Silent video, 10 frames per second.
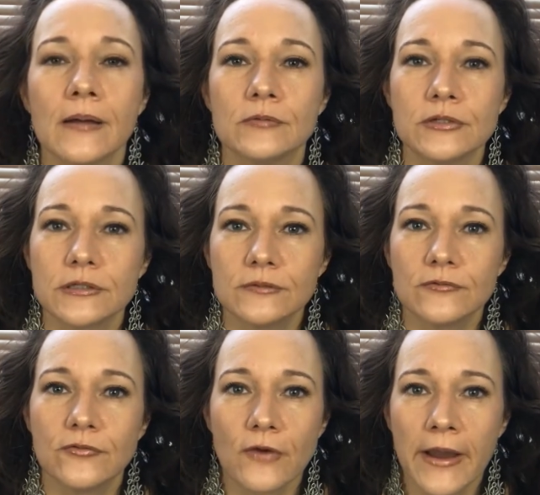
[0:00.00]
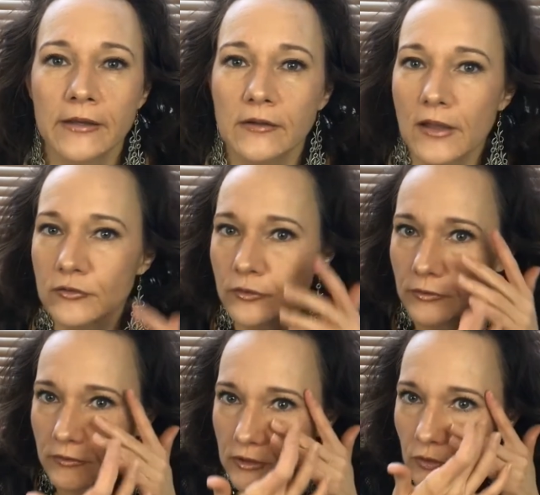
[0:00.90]
You can find other,
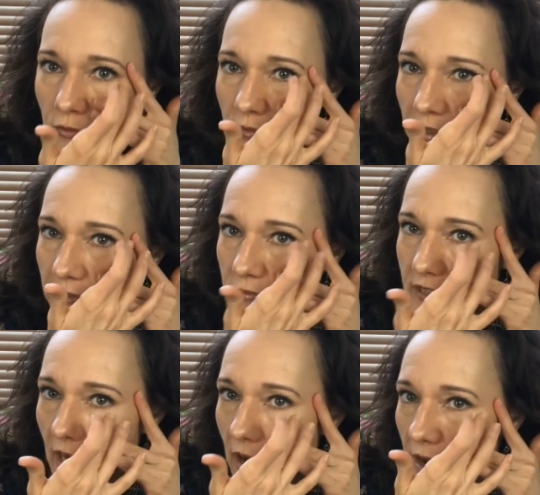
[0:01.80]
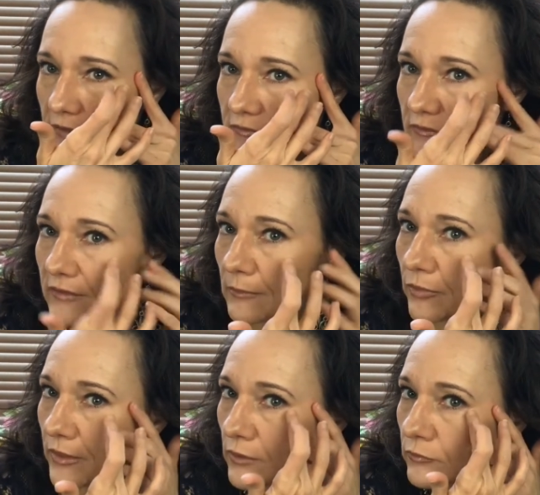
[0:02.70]
like with the eyes, same
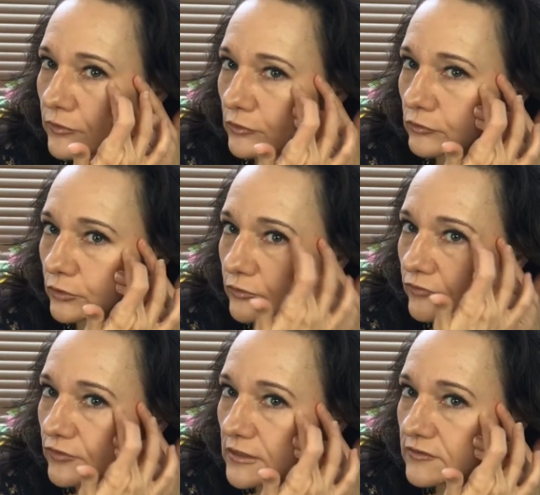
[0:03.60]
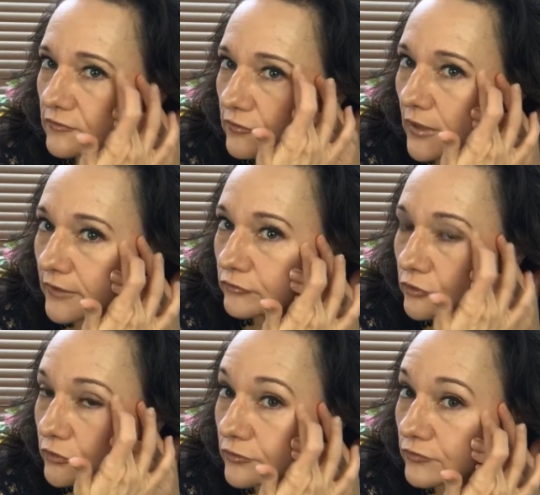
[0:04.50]
thing with the crow's feet. If you have
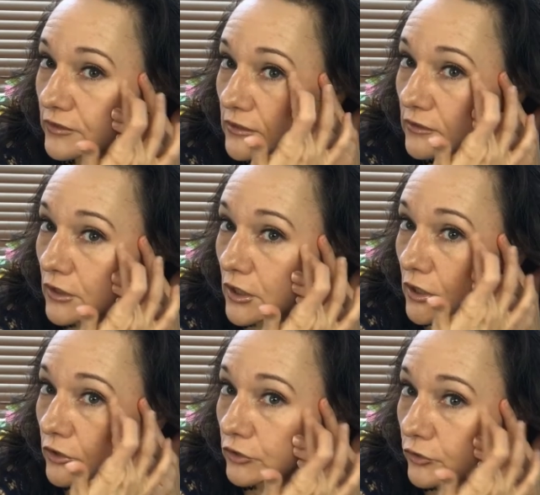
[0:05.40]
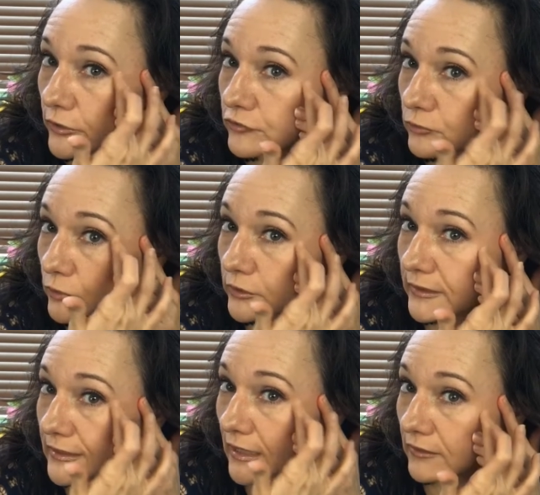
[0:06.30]
crow's feet, you're going to work
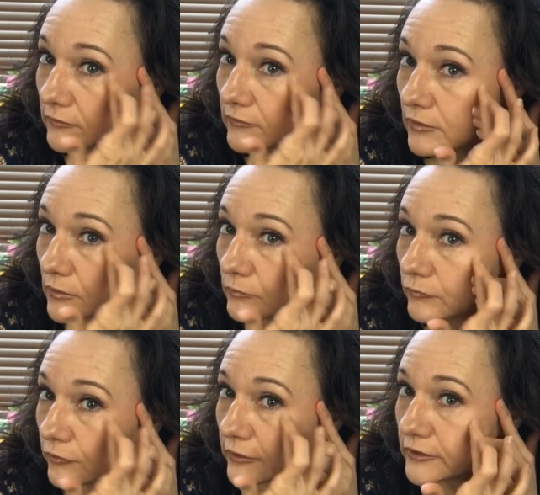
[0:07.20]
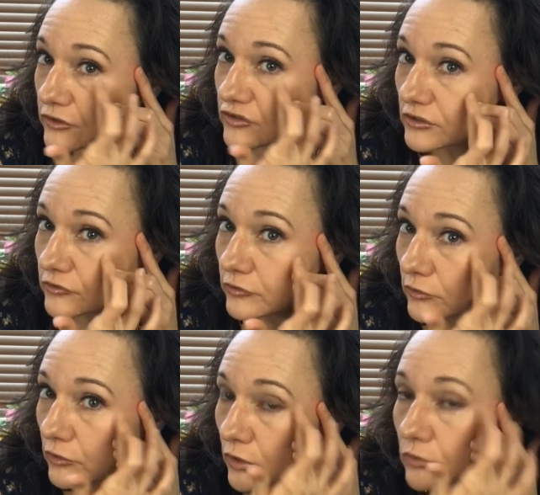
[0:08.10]
against them. Very gentle
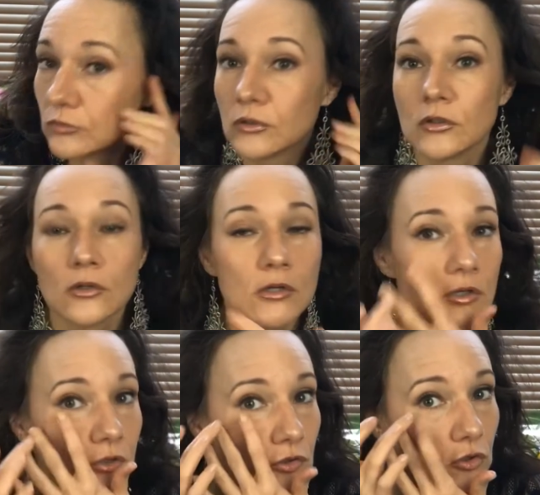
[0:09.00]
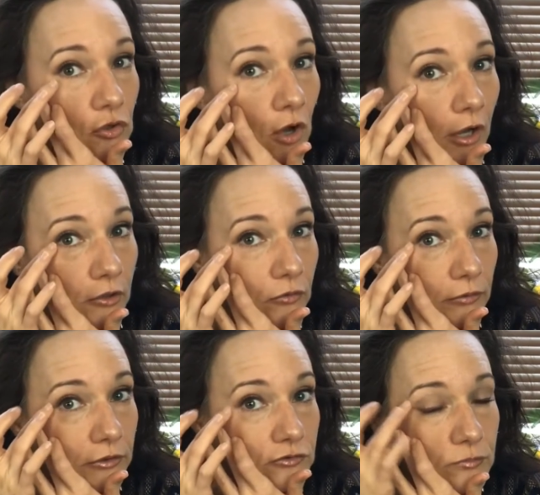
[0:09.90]
though. You're not
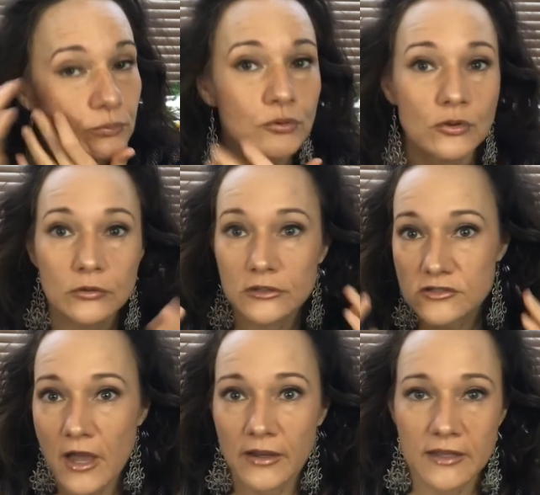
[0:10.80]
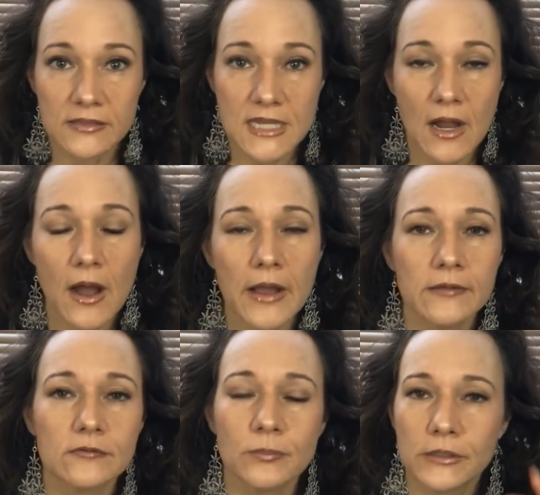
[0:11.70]
going to pull and tug at the
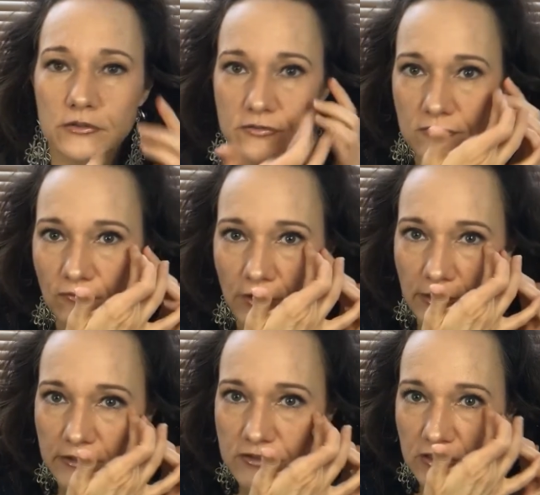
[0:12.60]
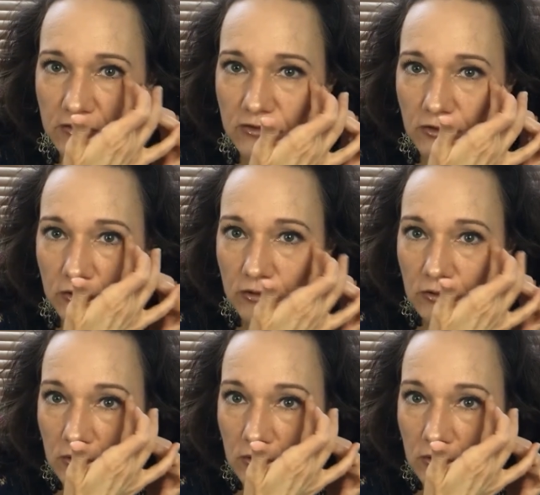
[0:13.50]
eyes, but just very gentle